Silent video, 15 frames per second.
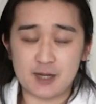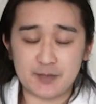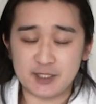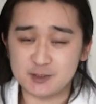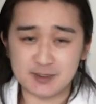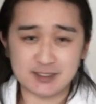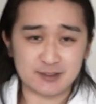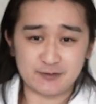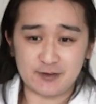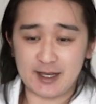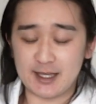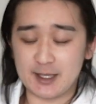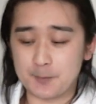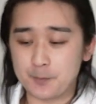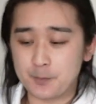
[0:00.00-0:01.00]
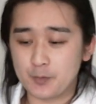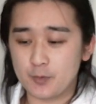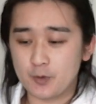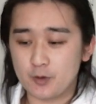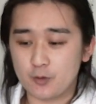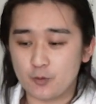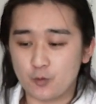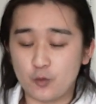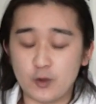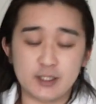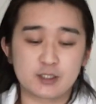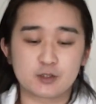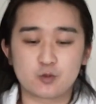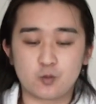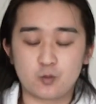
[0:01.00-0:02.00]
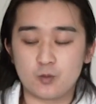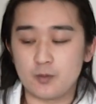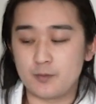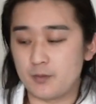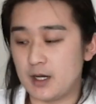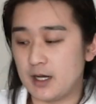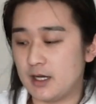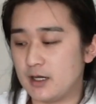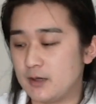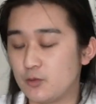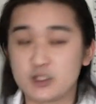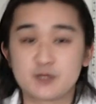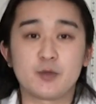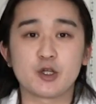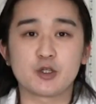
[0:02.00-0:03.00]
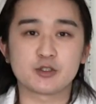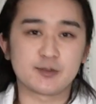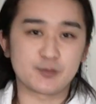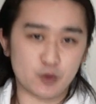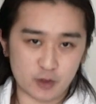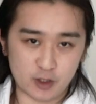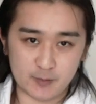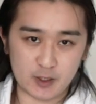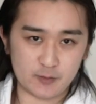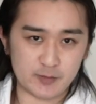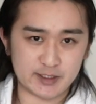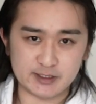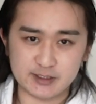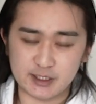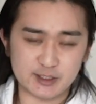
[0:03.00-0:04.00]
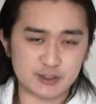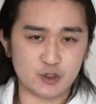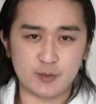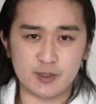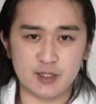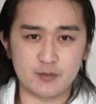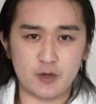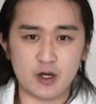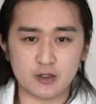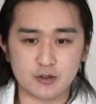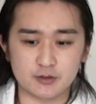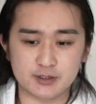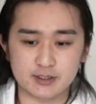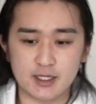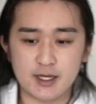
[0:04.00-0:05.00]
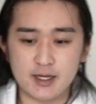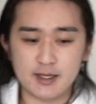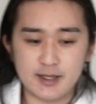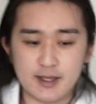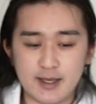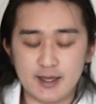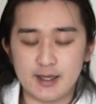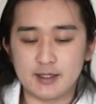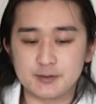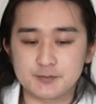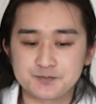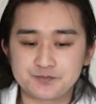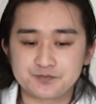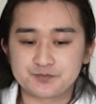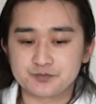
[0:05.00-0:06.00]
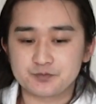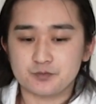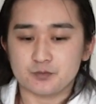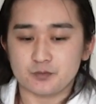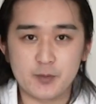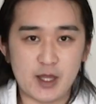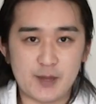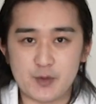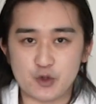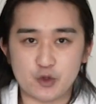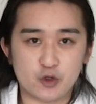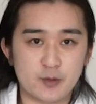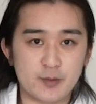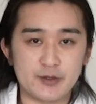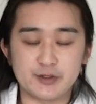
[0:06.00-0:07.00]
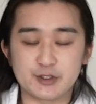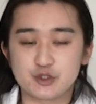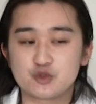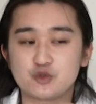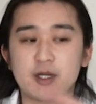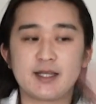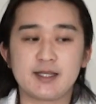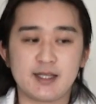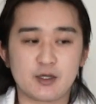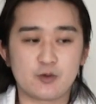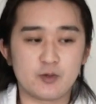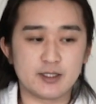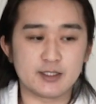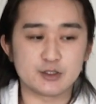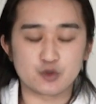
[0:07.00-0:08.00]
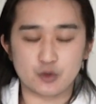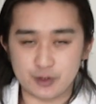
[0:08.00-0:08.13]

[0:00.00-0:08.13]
by specifying which models I'm talking about, because there are so many models, and I'm not talking about the straight leg ones or